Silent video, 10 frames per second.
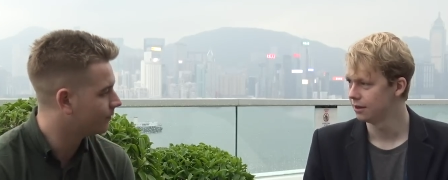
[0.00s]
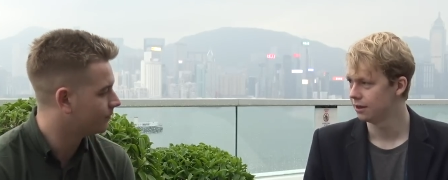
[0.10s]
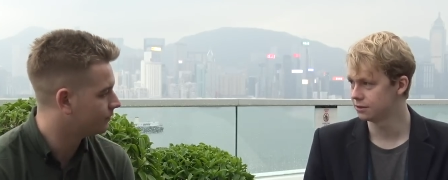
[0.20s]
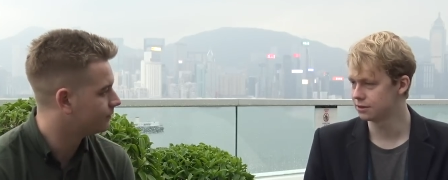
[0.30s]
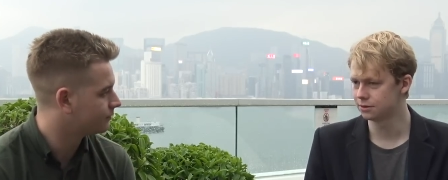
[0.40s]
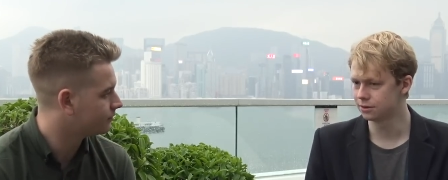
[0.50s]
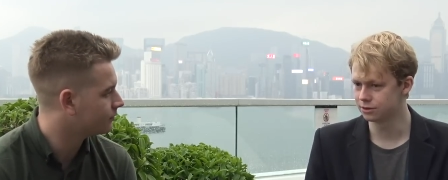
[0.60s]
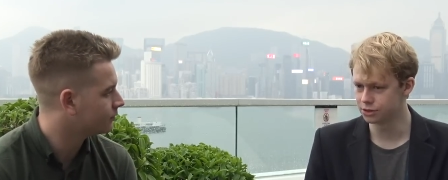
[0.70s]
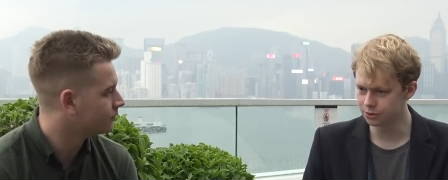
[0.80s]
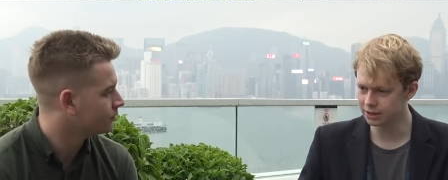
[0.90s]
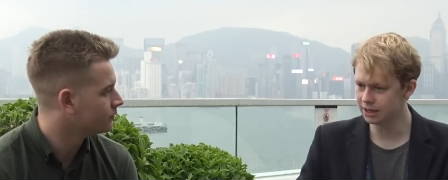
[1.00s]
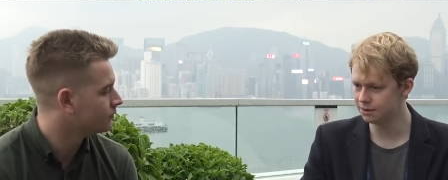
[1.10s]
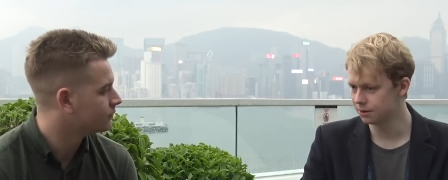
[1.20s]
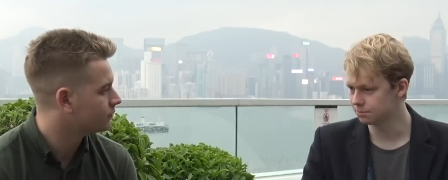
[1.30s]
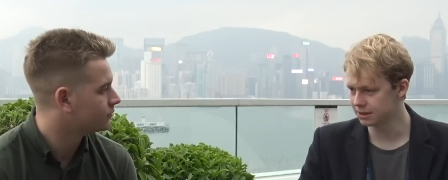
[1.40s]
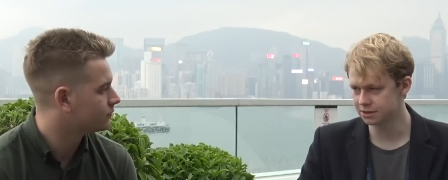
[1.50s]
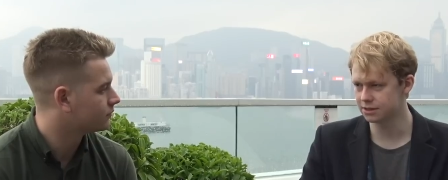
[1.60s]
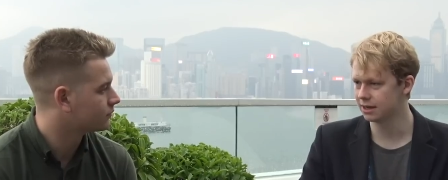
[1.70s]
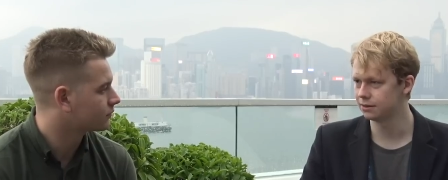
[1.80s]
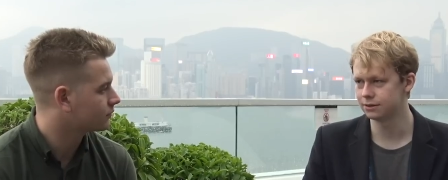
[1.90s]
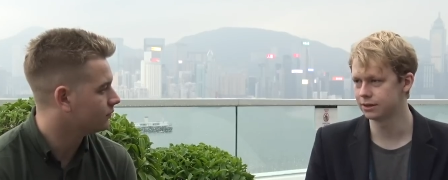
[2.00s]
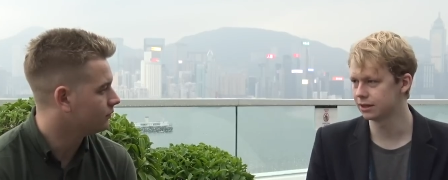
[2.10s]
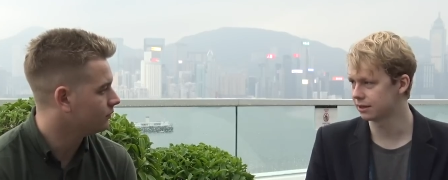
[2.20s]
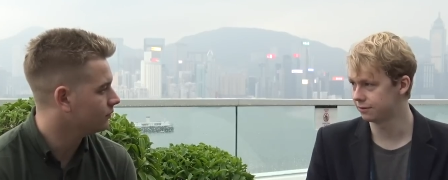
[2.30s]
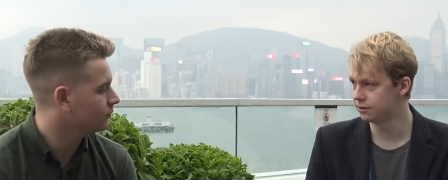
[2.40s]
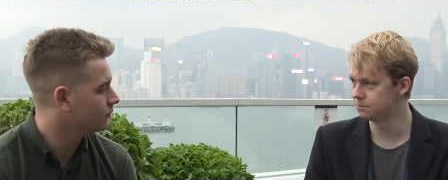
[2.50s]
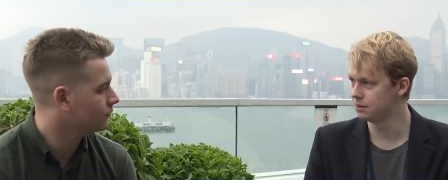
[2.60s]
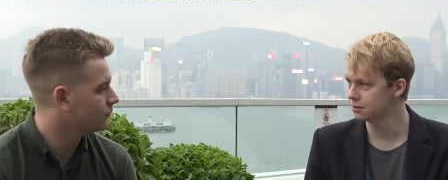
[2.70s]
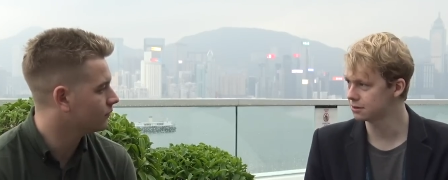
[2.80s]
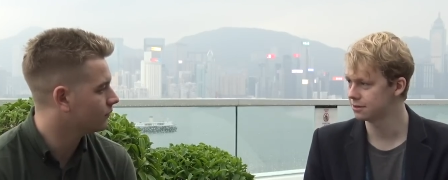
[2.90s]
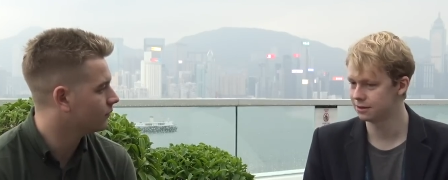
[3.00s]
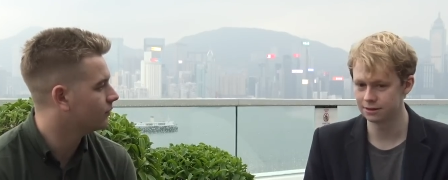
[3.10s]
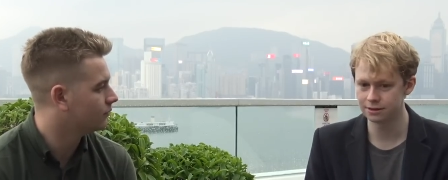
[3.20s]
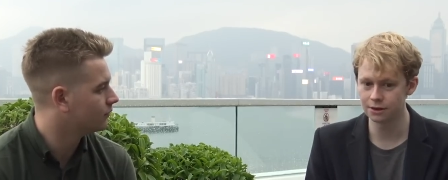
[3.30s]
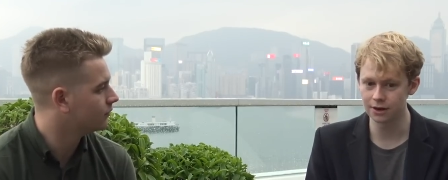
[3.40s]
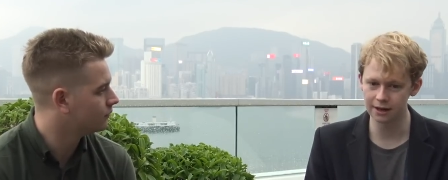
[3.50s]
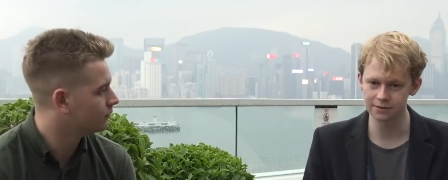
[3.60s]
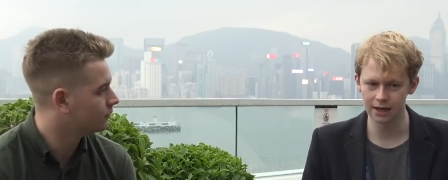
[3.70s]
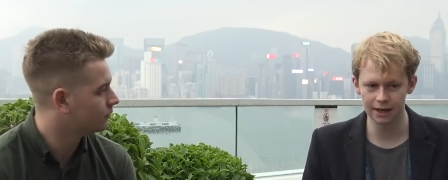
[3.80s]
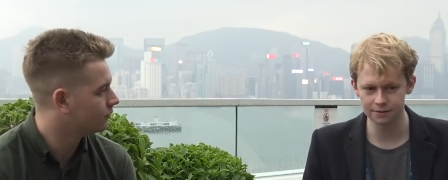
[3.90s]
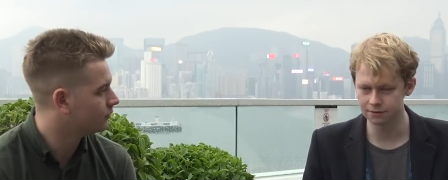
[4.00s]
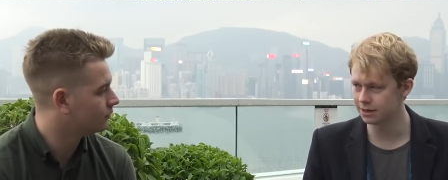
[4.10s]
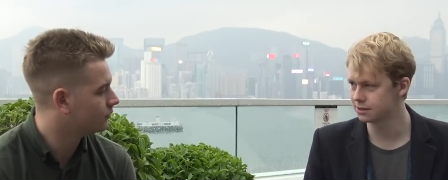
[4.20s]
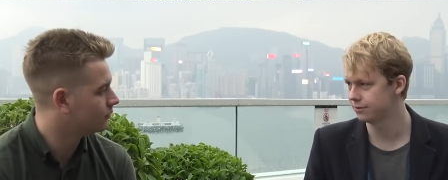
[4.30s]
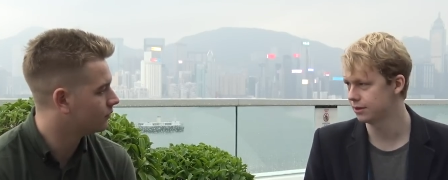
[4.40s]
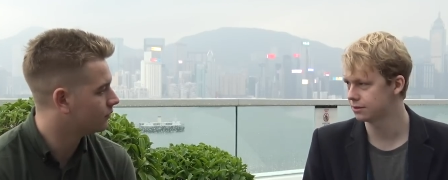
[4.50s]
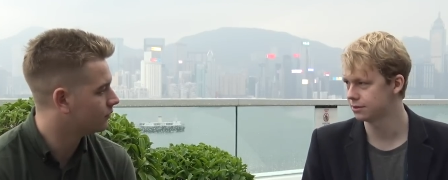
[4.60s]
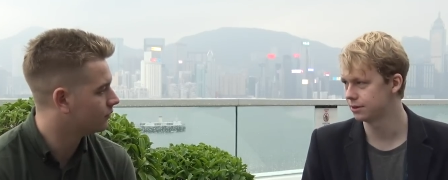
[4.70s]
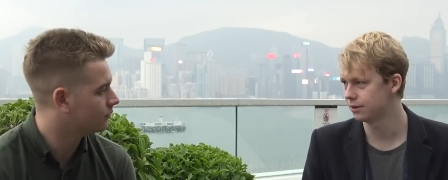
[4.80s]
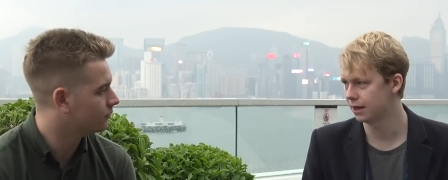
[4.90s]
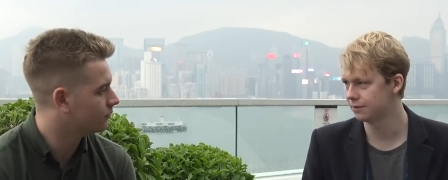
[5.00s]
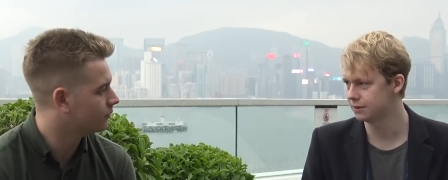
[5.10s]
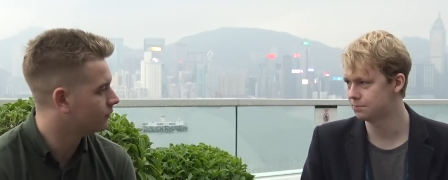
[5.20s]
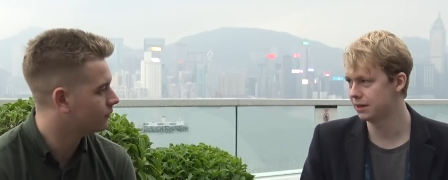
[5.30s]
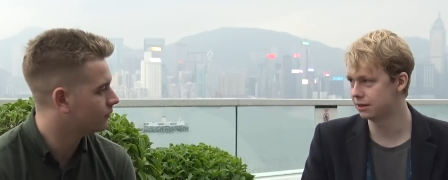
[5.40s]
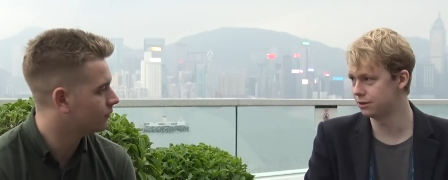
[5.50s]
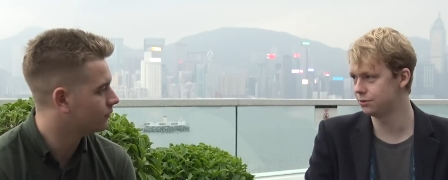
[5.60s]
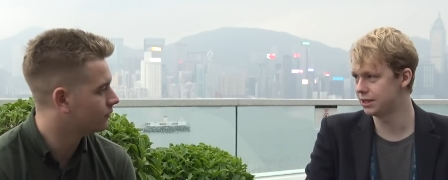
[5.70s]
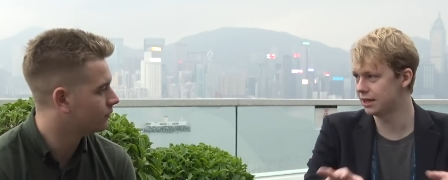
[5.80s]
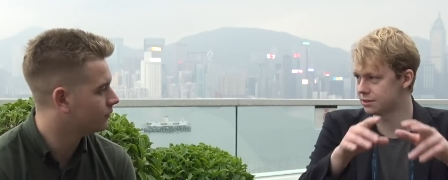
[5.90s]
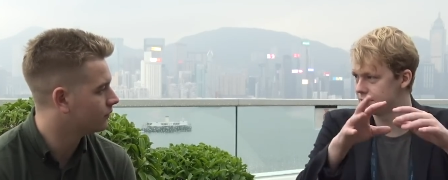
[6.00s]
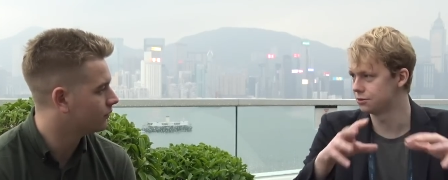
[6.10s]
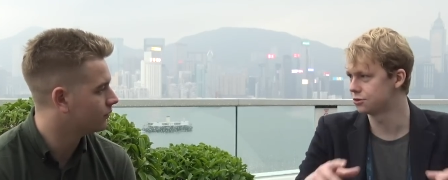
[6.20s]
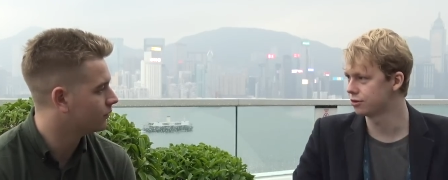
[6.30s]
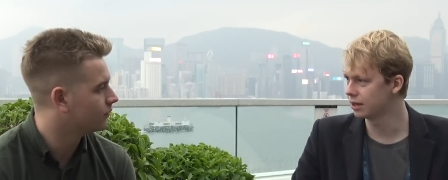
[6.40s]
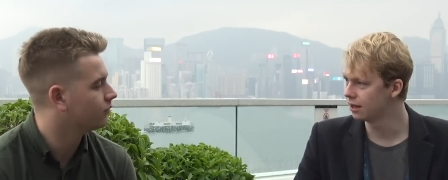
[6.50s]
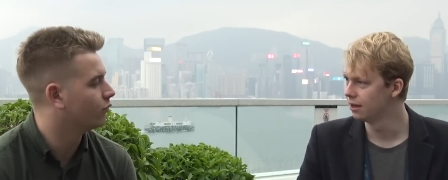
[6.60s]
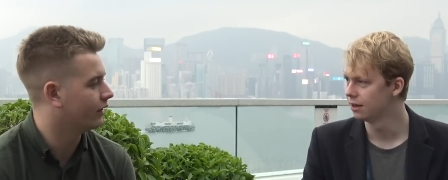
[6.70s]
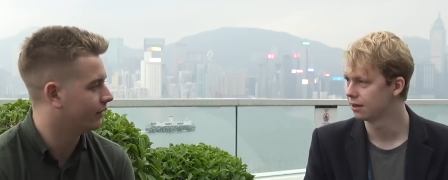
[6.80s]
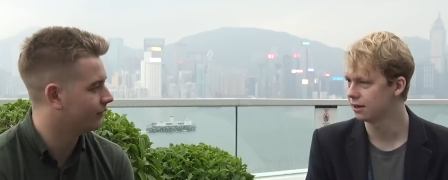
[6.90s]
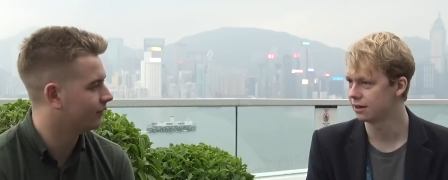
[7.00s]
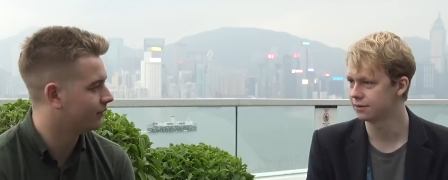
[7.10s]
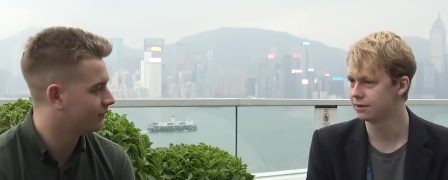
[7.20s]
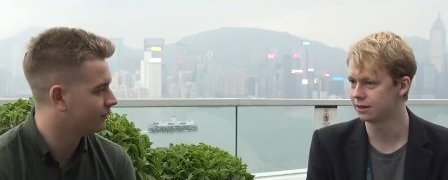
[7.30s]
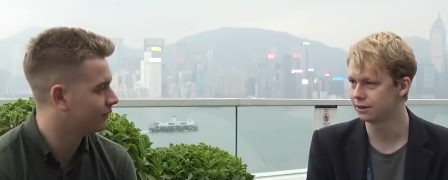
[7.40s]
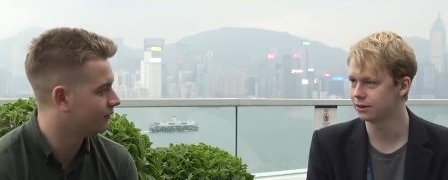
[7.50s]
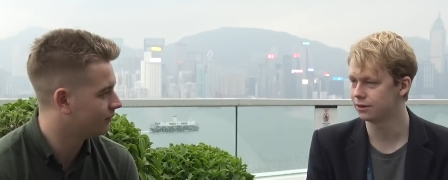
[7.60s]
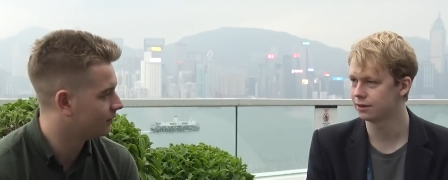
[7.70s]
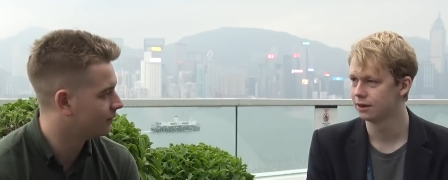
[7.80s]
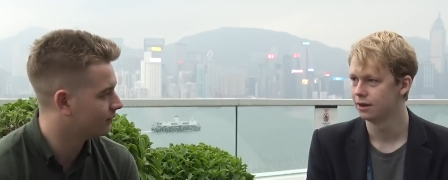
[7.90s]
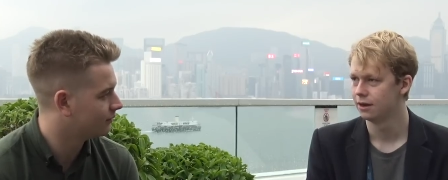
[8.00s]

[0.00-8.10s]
Speaker 1: And so you can join the network by just downloading like a few blocks, and you don't have to have the rest of it. So we don't have this big UTXO tree right. kind of thing going on.